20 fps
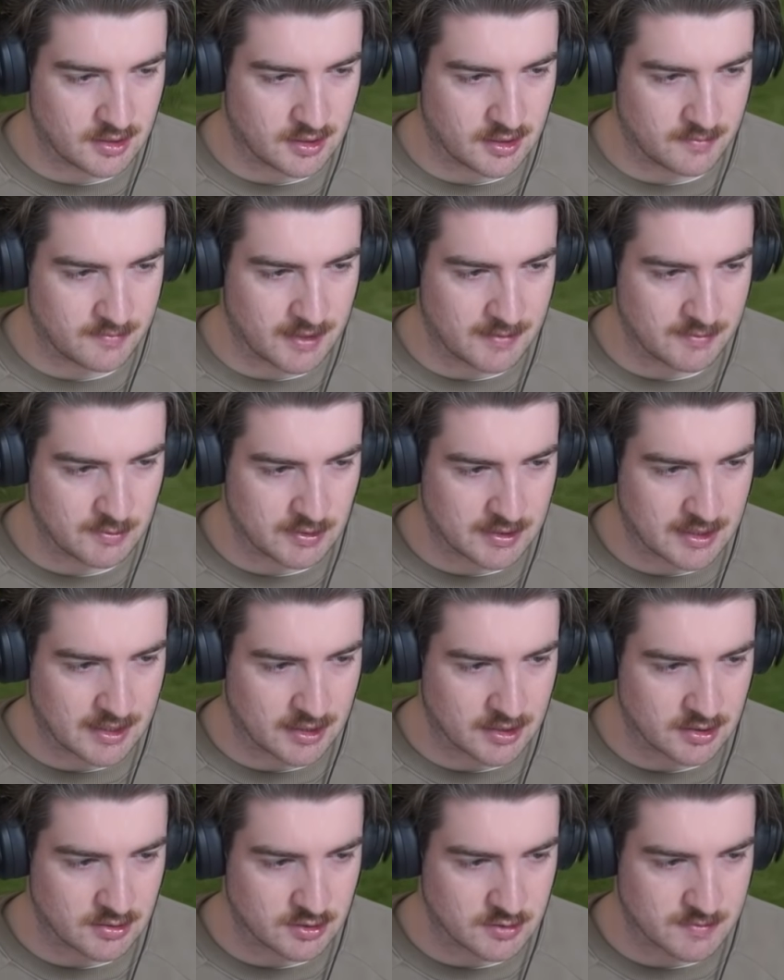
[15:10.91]
Maybe we could get a
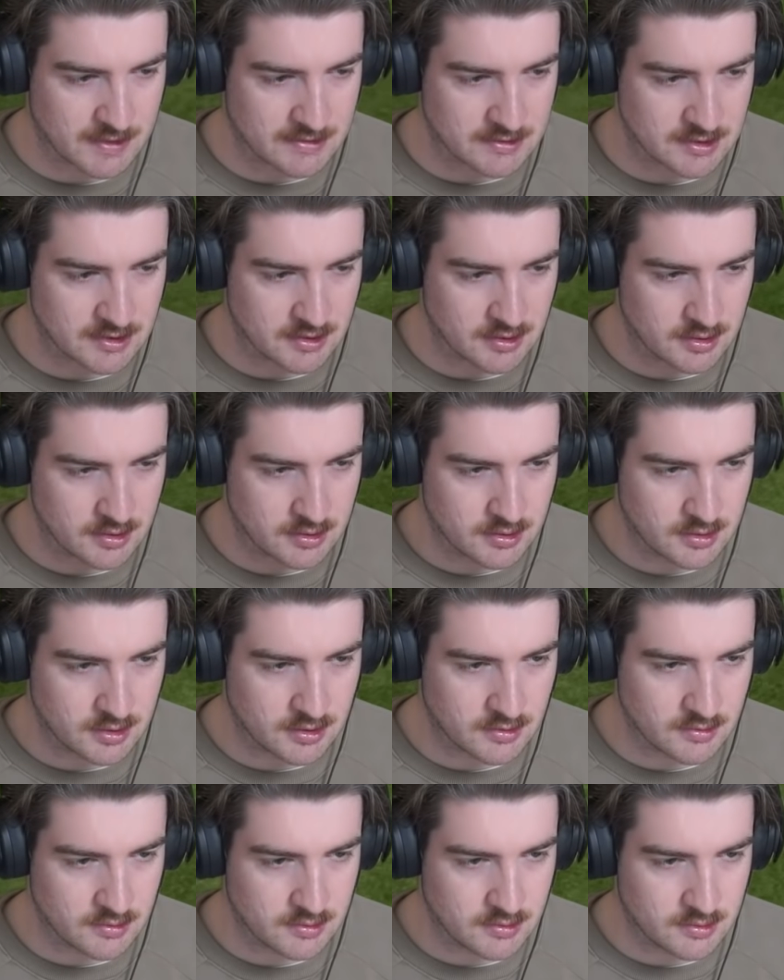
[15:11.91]
huge bounce here. No.
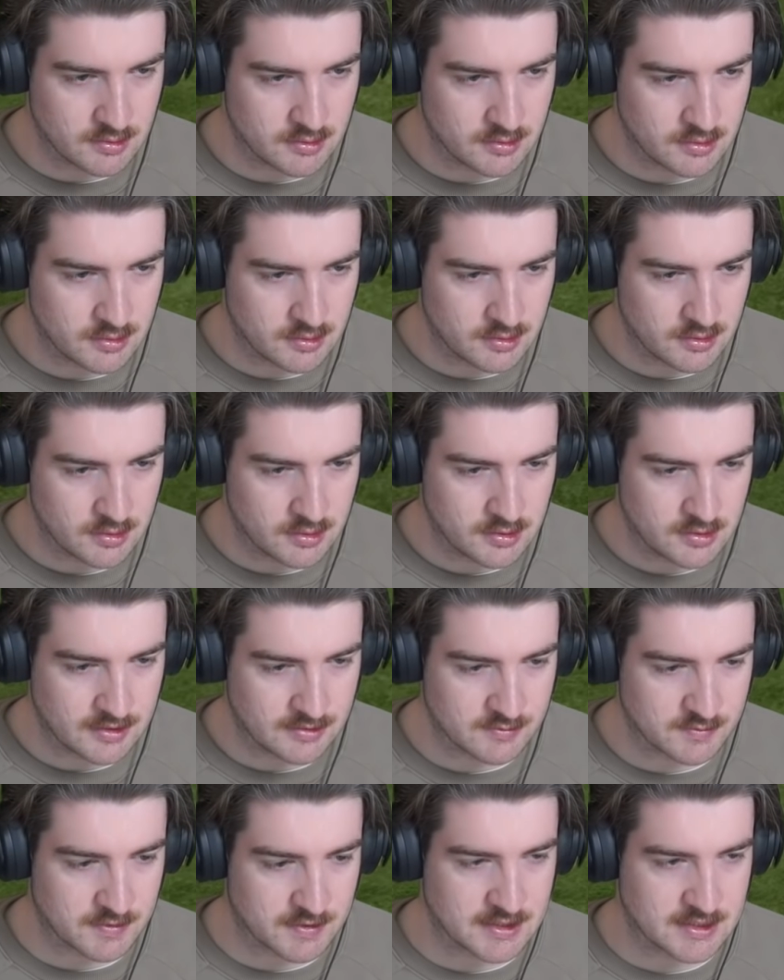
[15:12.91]
That
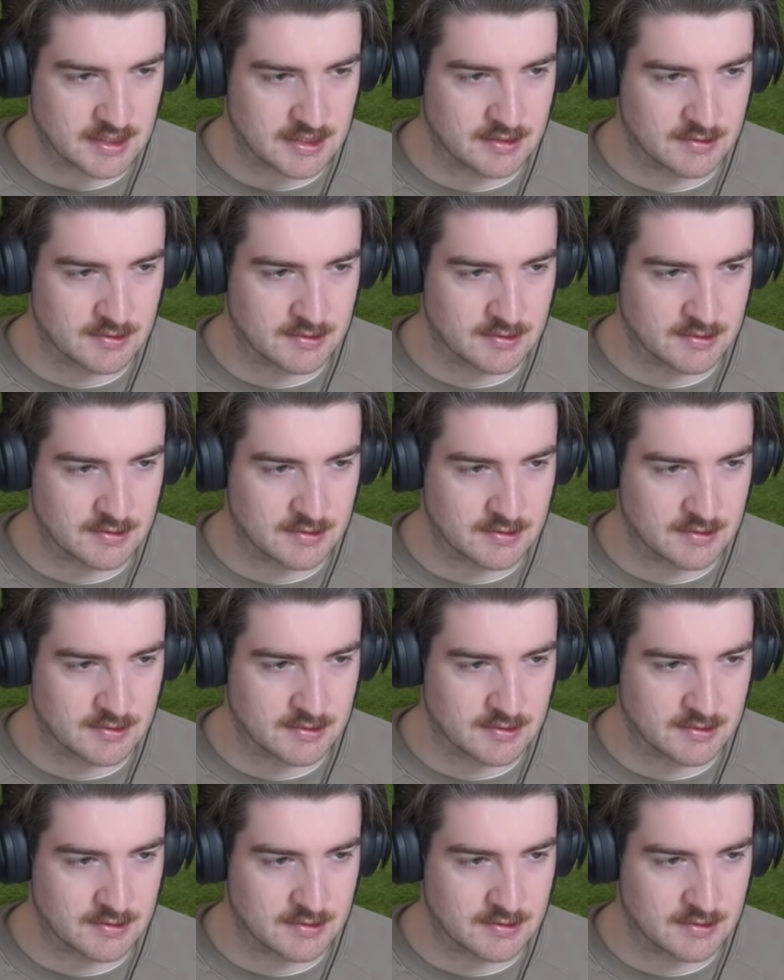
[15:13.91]
was pretty silly. It